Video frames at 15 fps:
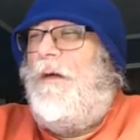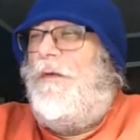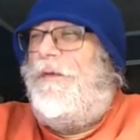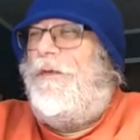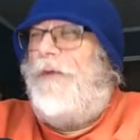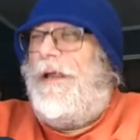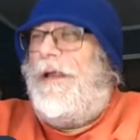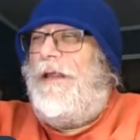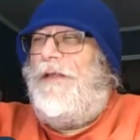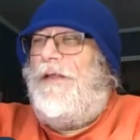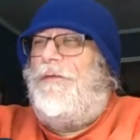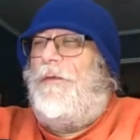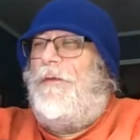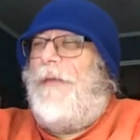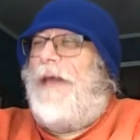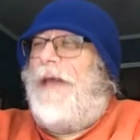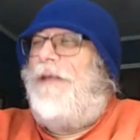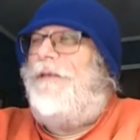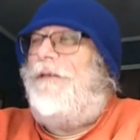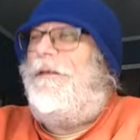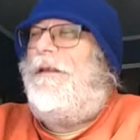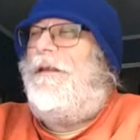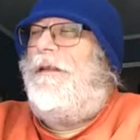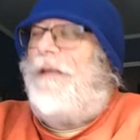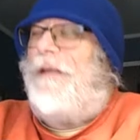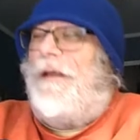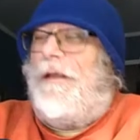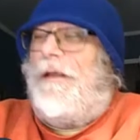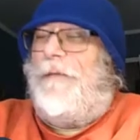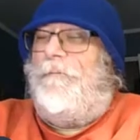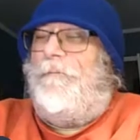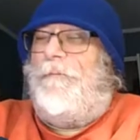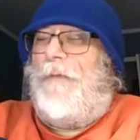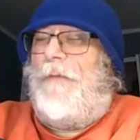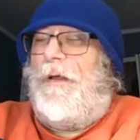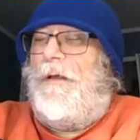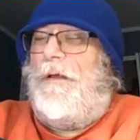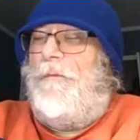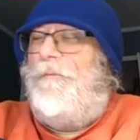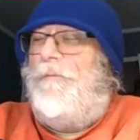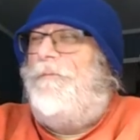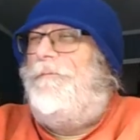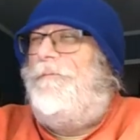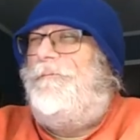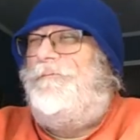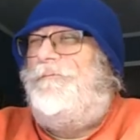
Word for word: was there any dramatics in it? I um,